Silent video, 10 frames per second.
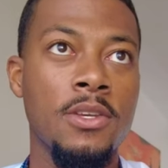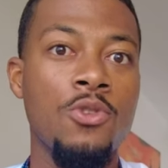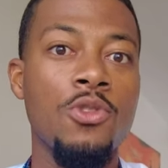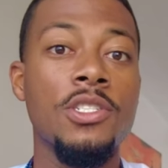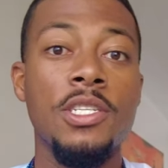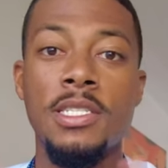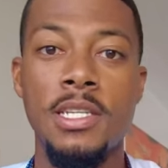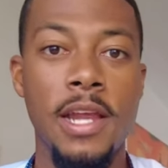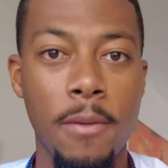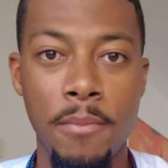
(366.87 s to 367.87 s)
you can just
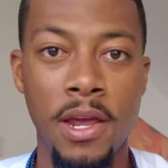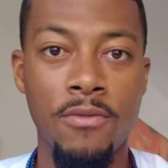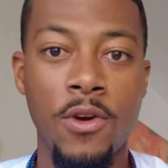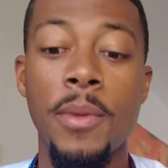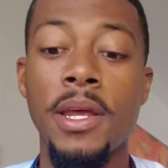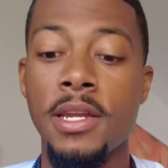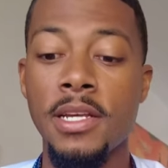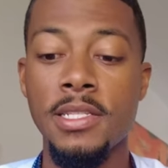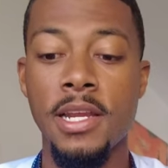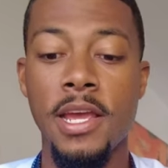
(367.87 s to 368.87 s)
snap back from? It
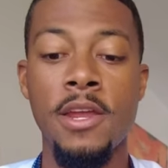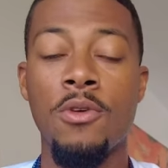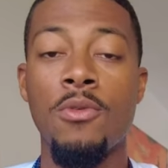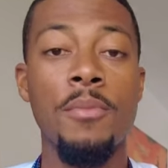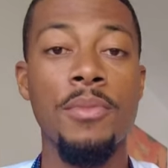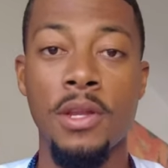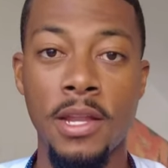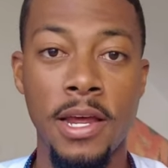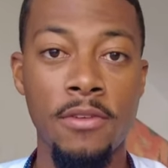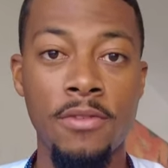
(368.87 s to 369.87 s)
doesn't interrupt your
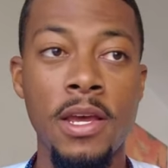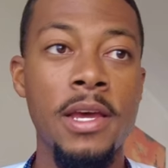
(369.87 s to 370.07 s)
life.